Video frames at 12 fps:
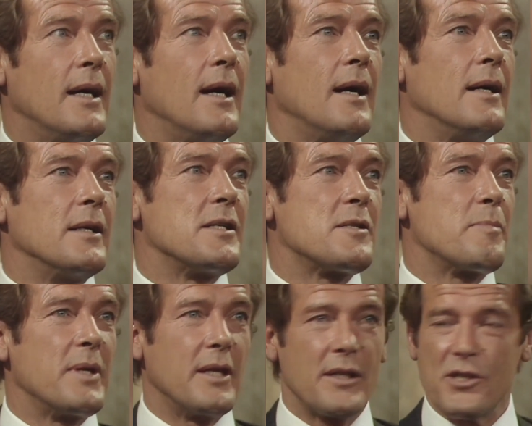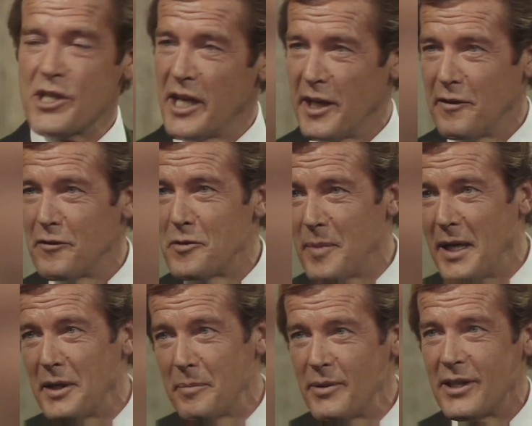And it's being saved
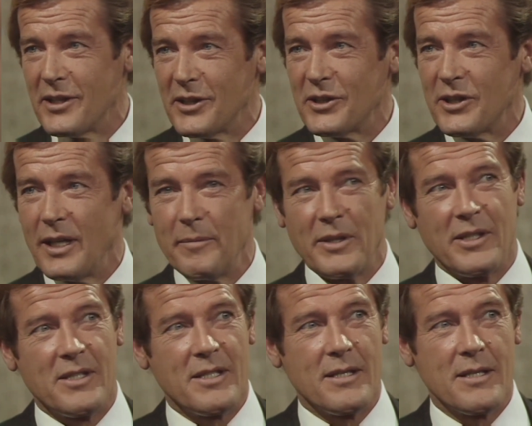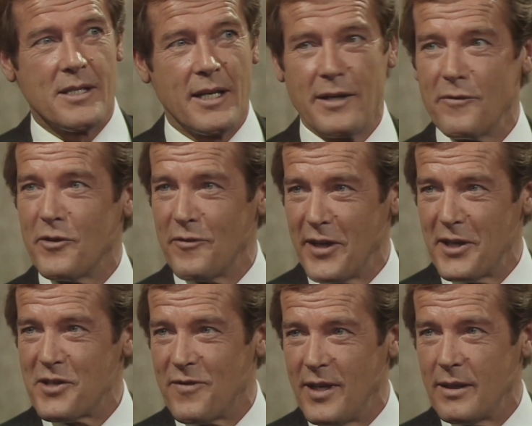by the British. I mean, the Save the
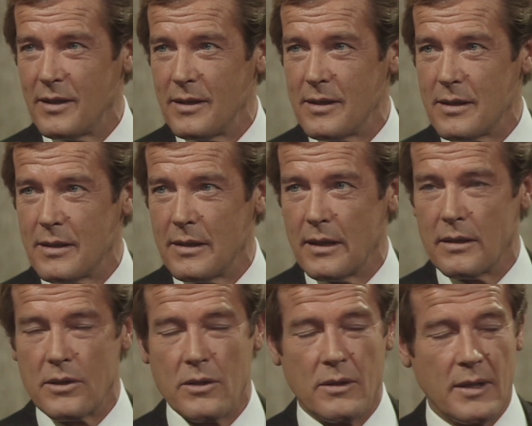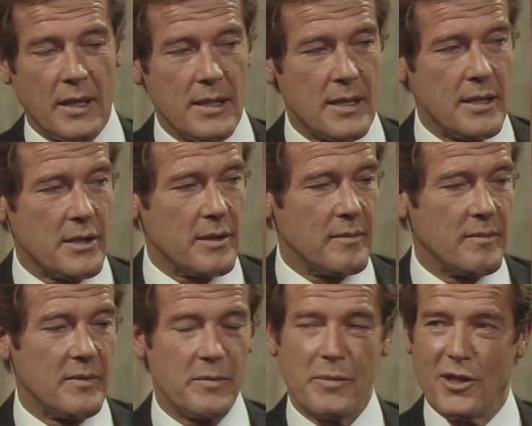Venice Fund is an English organization
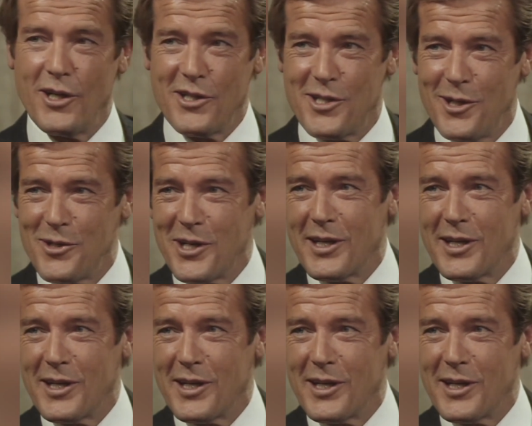because those